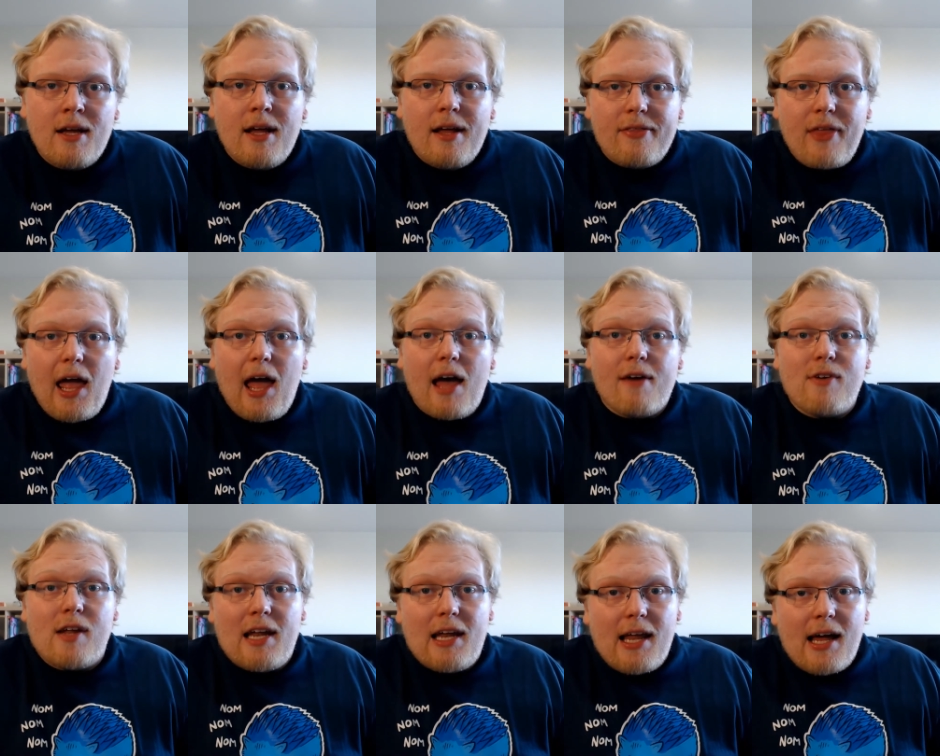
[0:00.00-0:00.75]
They have
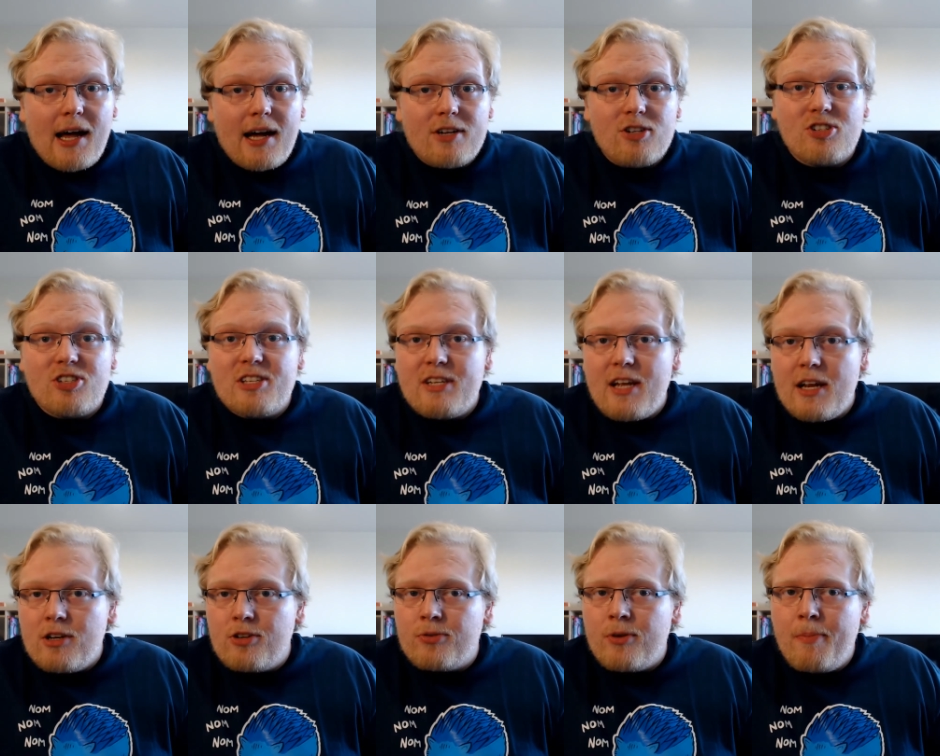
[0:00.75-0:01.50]
a large
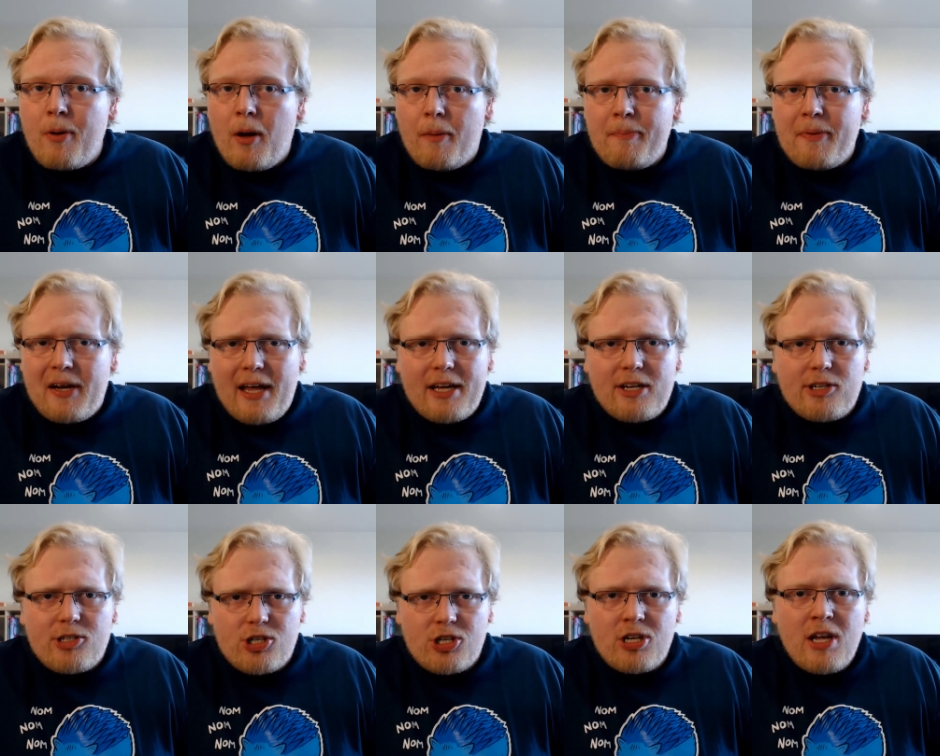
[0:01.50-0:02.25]
sedentary
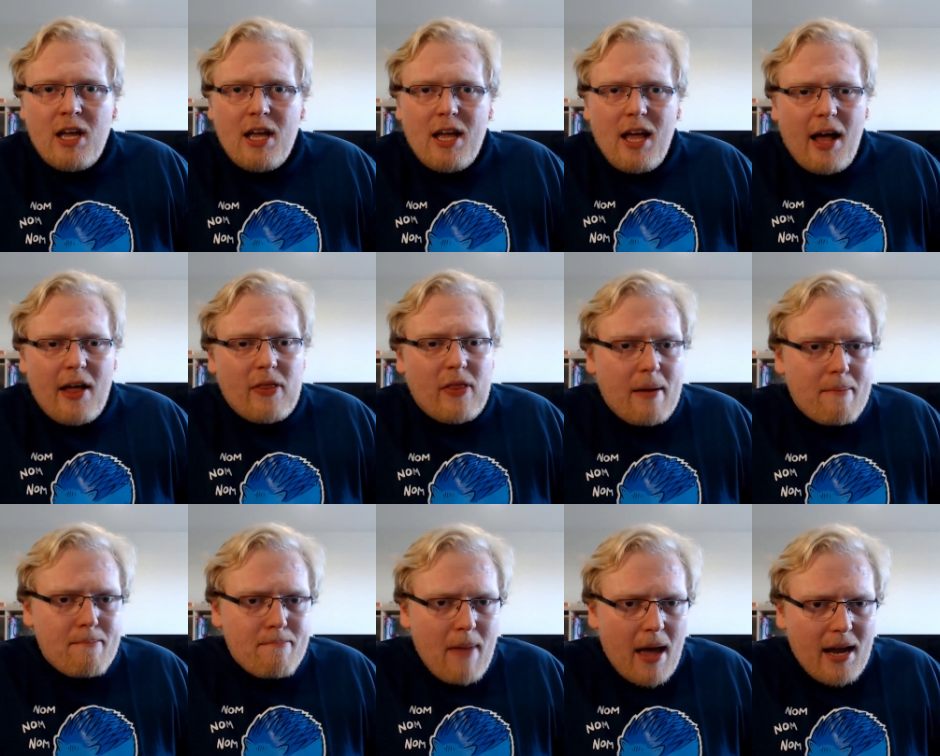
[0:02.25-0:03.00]
population, and their
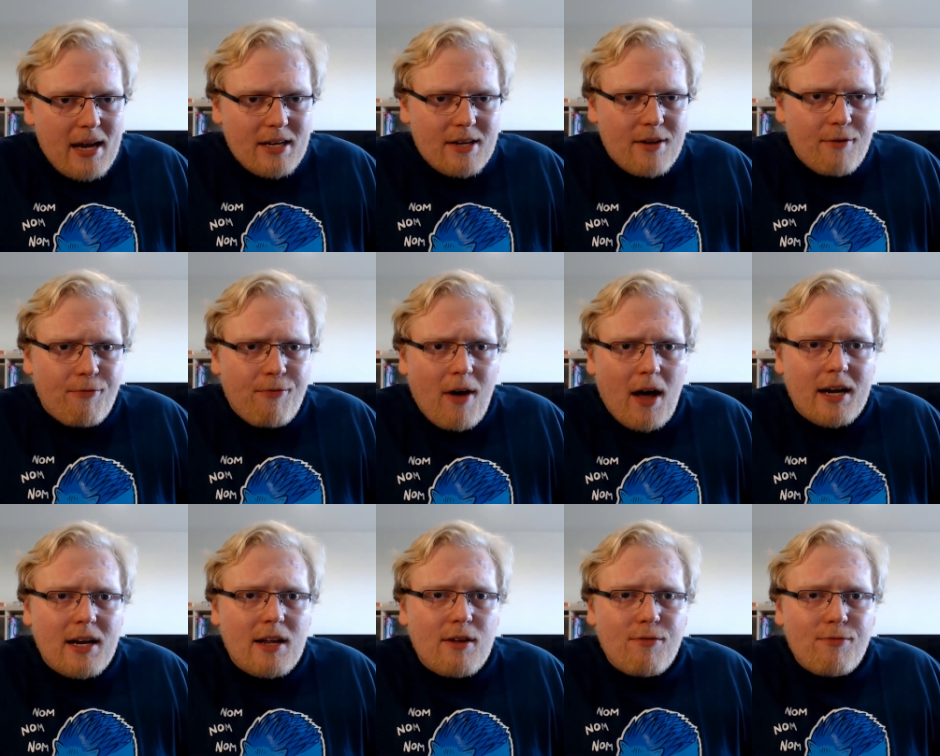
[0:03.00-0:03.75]
main
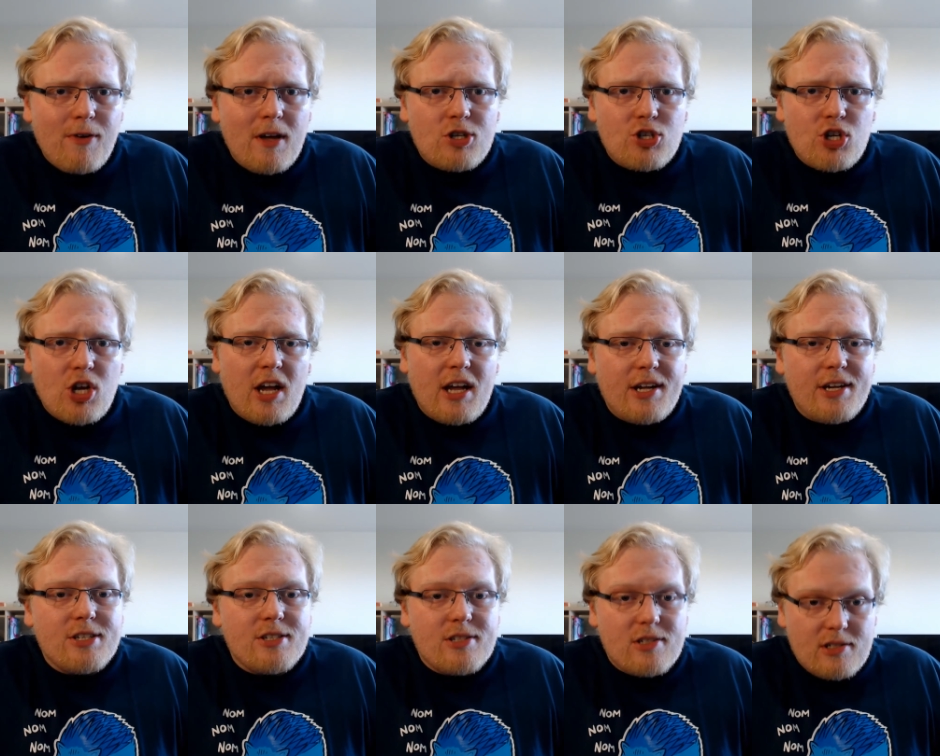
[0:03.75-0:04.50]
defining feature
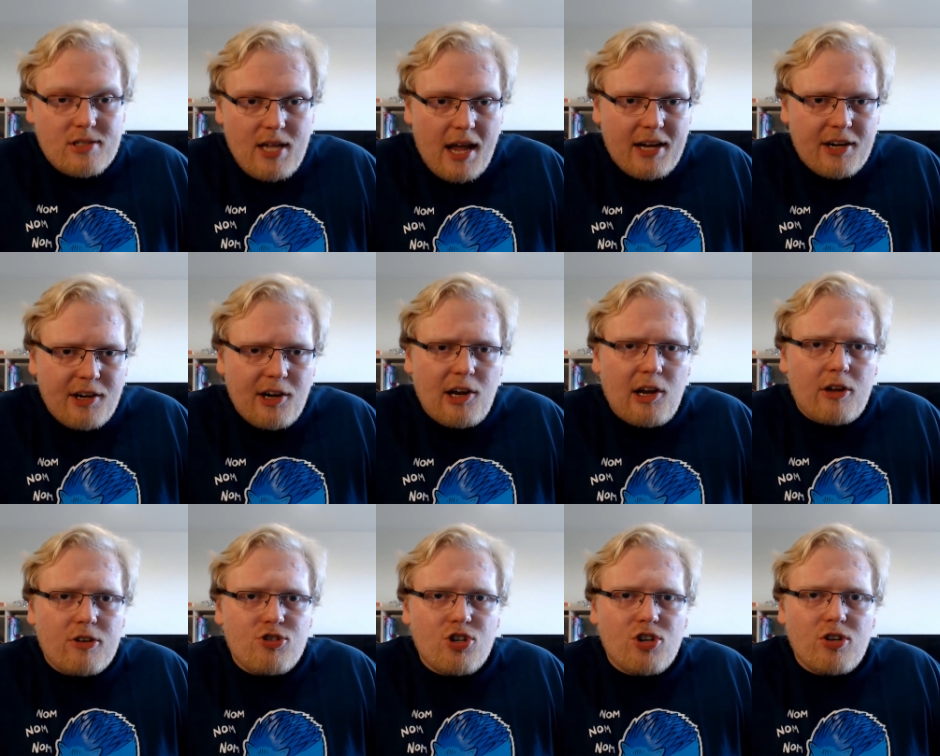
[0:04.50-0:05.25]
is
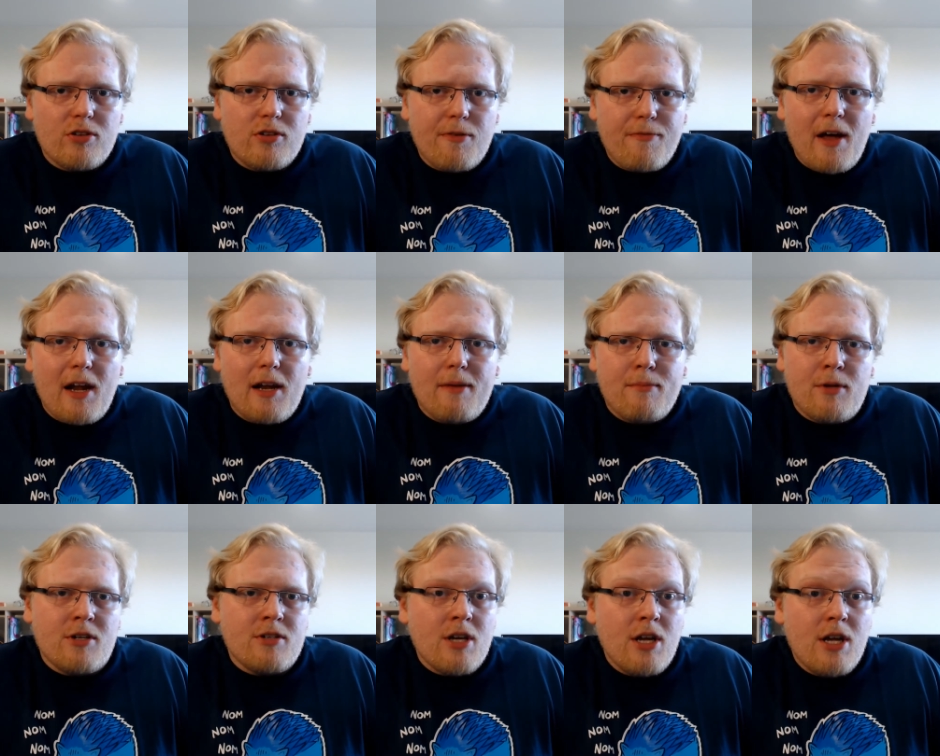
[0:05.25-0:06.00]
technological
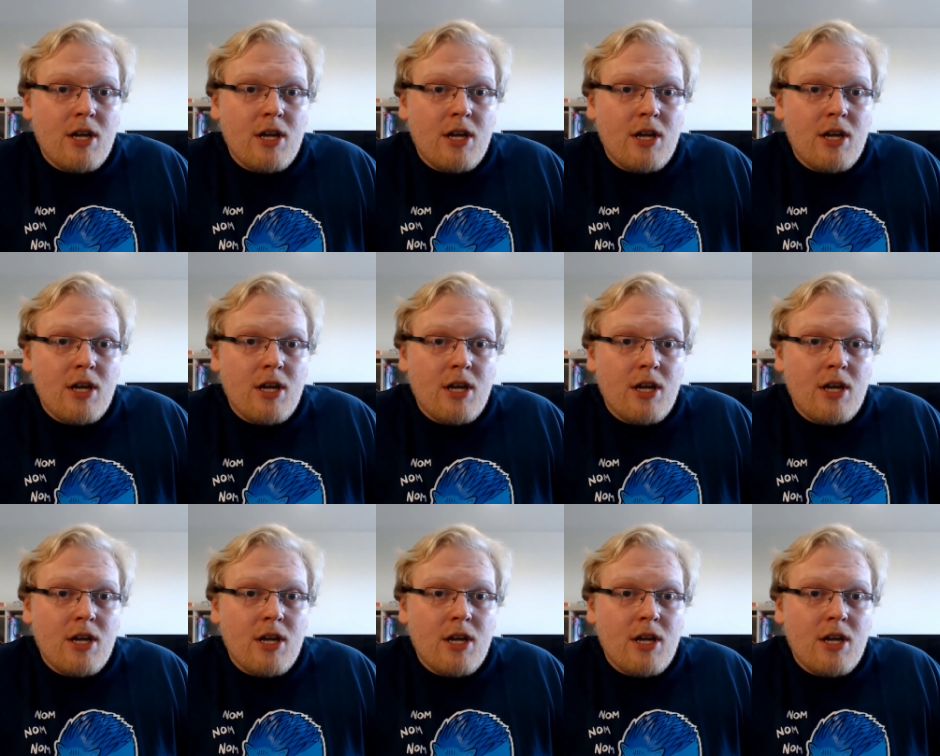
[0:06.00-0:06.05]
development.